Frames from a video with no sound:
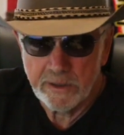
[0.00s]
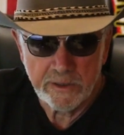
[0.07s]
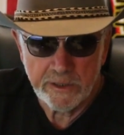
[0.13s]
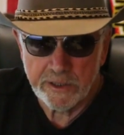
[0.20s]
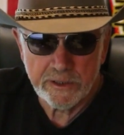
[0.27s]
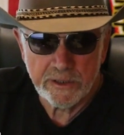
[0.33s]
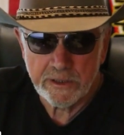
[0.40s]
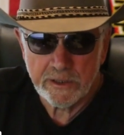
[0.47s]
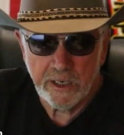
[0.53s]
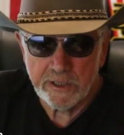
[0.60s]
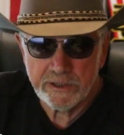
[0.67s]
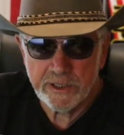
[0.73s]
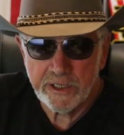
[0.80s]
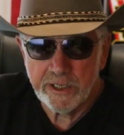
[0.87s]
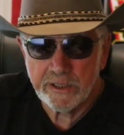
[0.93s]
doesn't
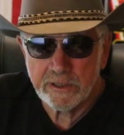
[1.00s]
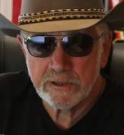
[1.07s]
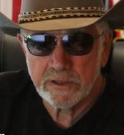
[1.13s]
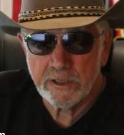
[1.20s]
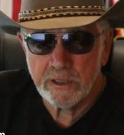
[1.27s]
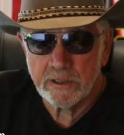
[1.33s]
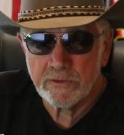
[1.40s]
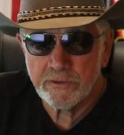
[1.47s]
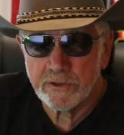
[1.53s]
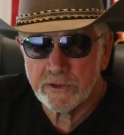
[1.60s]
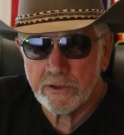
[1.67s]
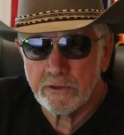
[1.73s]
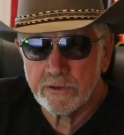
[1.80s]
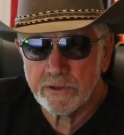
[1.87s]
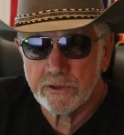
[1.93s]
cause any concerns for
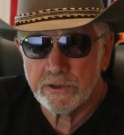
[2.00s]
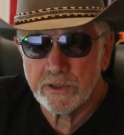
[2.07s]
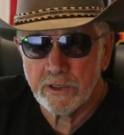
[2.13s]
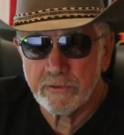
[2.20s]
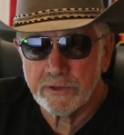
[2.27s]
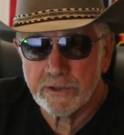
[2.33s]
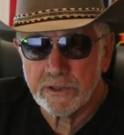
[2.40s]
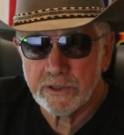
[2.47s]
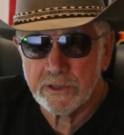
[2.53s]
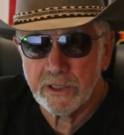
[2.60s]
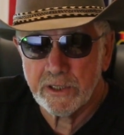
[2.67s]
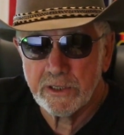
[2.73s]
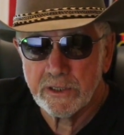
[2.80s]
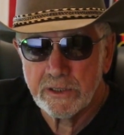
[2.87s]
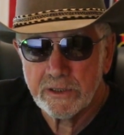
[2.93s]
social services,
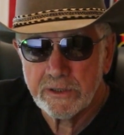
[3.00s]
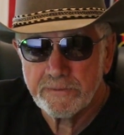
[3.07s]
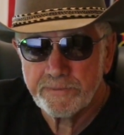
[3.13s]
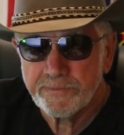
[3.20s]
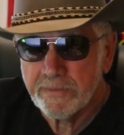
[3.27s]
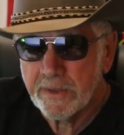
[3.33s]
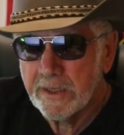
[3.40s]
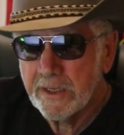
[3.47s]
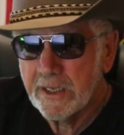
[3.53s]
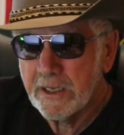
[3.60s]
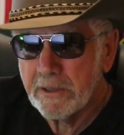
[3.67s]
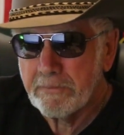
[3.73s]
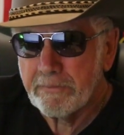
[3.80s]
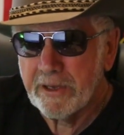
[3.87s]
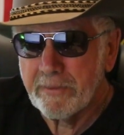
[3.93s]
huh?
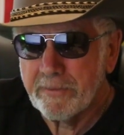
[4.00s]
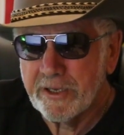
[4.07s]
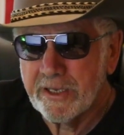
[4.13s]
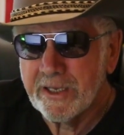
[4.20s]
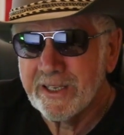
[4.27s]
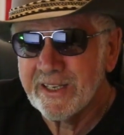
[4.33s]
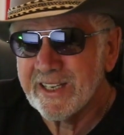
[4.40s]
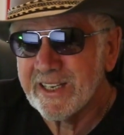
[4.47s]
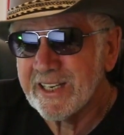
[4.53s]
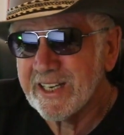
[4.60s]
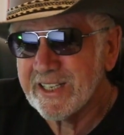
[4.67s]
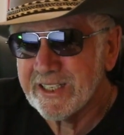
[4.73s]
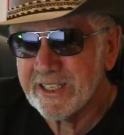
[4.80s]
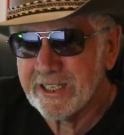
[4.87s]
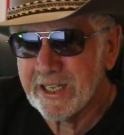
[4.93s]
Maybe you
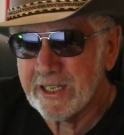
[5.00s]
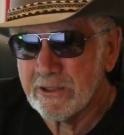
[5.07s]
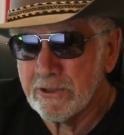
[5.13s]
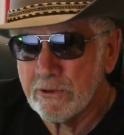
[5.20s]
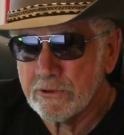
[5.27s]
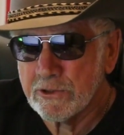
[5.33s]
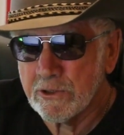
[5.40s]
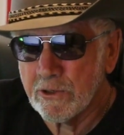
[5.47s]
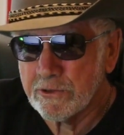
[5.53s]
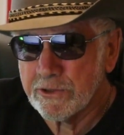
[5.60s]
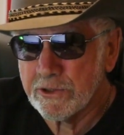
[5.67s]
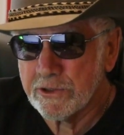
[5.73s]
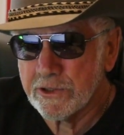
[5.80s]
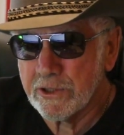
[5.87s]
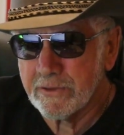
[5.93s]
need to get new
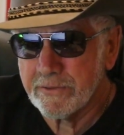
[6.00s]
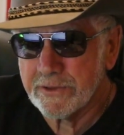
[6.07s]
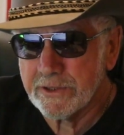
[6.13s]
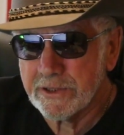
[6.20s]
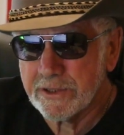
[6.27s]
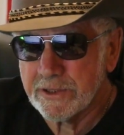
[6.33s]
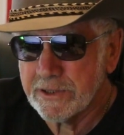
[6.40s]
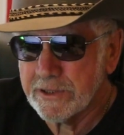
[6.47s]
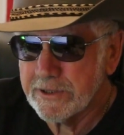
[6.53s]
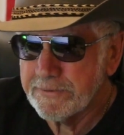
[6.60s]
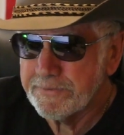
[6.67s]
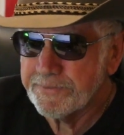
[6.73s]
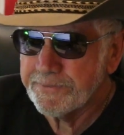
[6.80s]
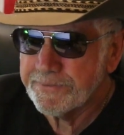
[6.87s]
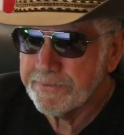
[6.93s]
social services.
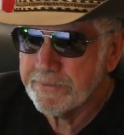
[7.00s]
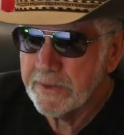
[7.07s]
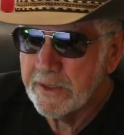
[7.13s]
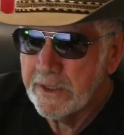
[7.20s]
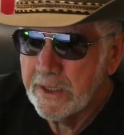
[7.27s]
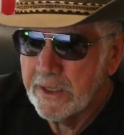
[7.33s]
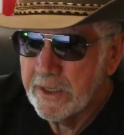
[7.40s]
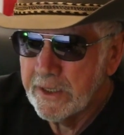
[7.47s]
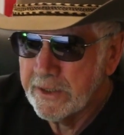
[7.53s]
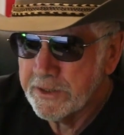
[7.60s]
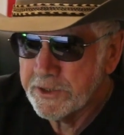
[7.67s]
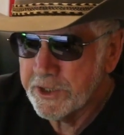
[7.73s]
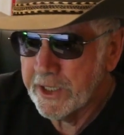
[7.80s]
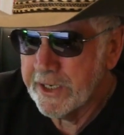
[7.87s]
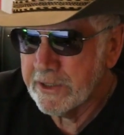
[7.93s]

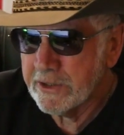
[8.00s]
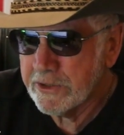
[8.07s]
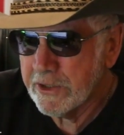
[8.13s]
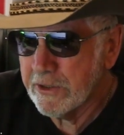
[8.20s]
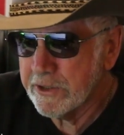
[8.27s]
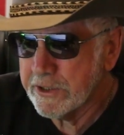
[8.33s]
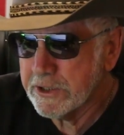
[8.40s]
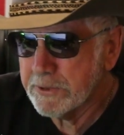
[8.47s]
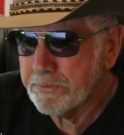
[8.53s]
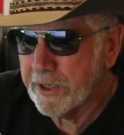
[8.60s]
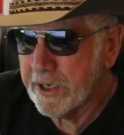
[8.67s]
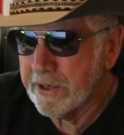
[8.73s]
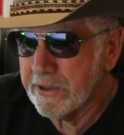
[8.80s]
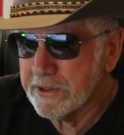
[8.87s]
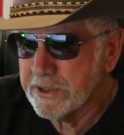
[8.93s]
Jaden told his
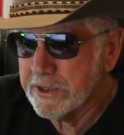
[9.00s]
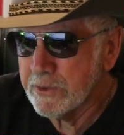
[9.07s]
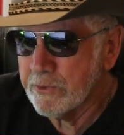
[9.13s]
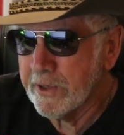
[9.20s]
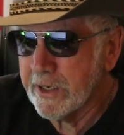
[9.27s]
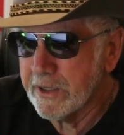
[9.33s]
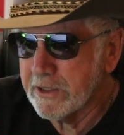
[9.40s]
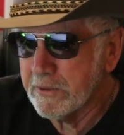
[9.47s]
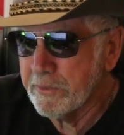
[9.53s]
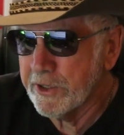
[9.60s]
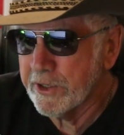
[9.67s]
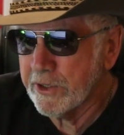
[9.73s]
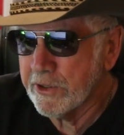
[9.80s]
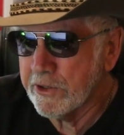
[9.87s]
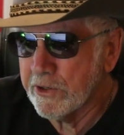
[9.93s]
parents he wanted to be
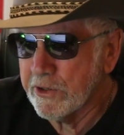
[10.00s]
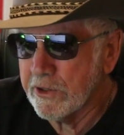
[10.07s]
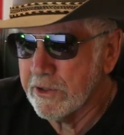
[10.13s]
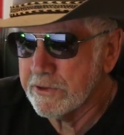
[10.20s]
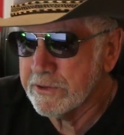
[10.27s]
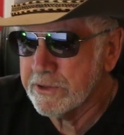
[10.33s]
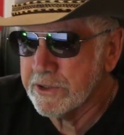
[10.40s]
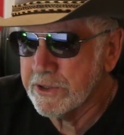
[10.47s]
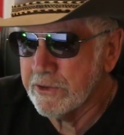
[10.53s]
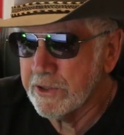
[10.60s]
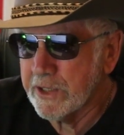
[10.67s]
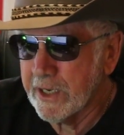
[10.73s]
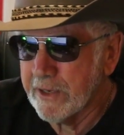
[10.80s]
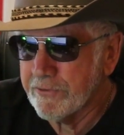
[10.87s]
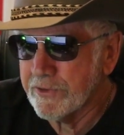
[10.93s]
a girl soon
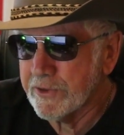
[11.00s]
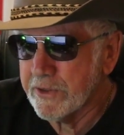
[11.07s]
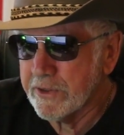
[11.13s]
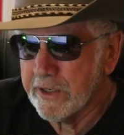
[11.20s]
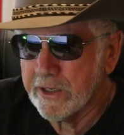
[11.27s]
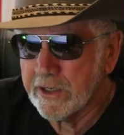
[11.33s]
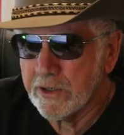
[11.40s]
after a